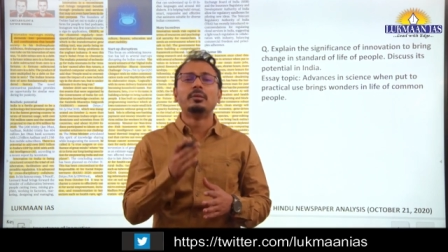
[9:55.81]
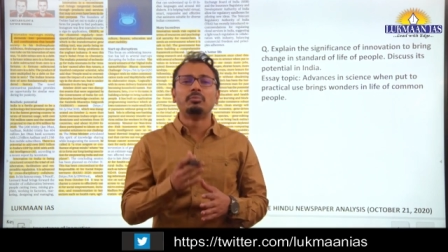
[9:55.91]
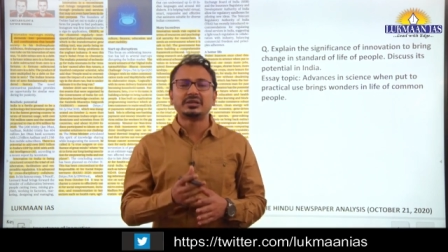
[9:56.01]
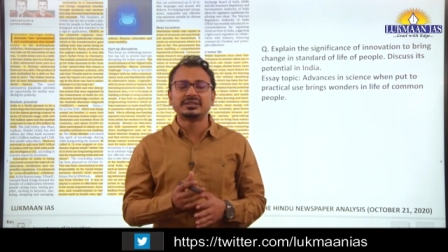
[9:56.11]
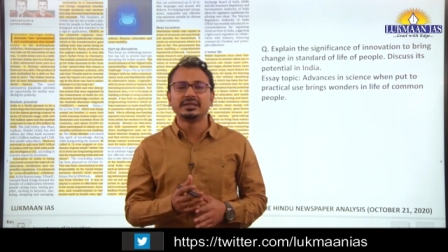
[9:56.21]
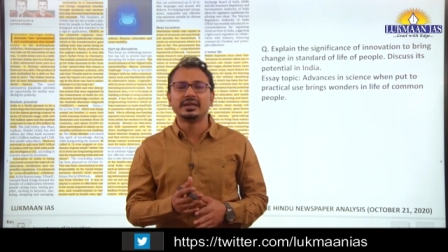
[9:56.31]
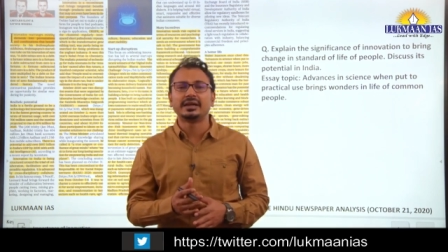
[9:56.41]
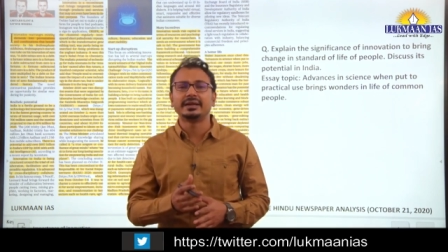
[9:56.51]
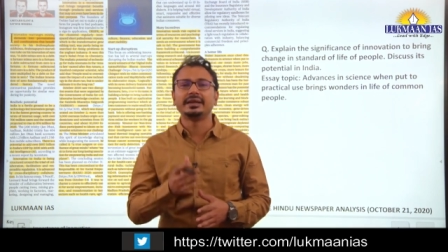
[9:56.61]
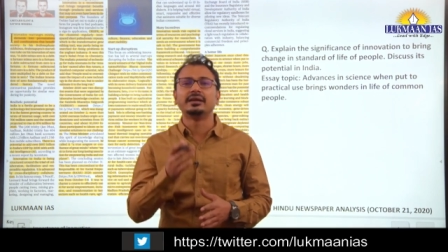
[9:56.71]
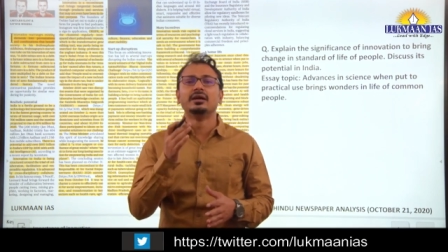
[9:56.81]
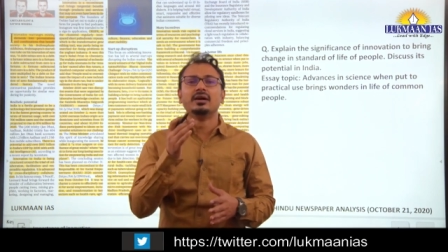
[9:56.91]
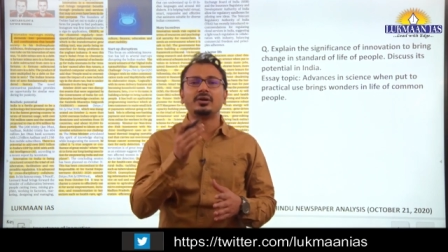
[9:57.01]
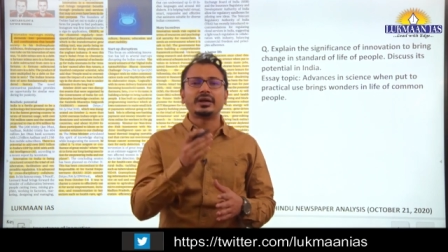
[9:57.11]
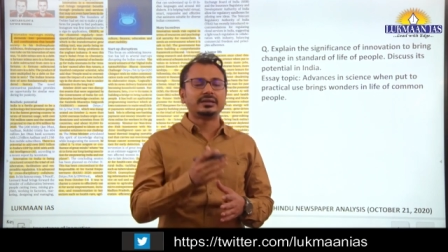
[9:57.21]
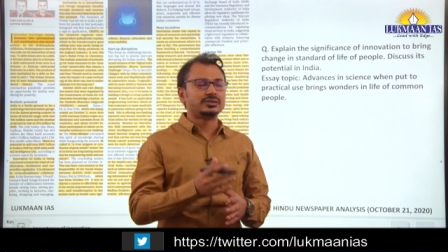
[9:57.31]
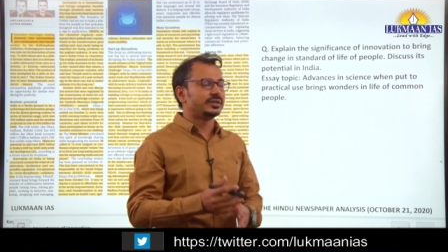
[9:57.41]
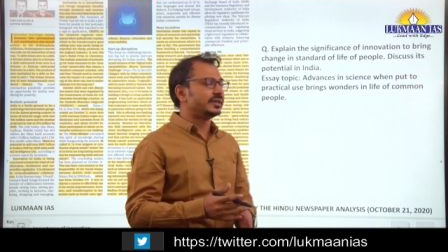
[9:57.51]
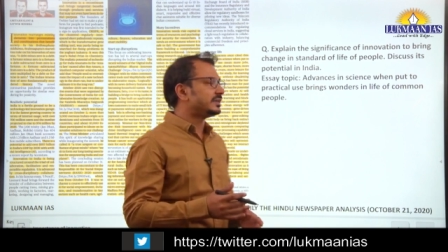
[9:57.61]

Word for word: machine learning. Okay. So, these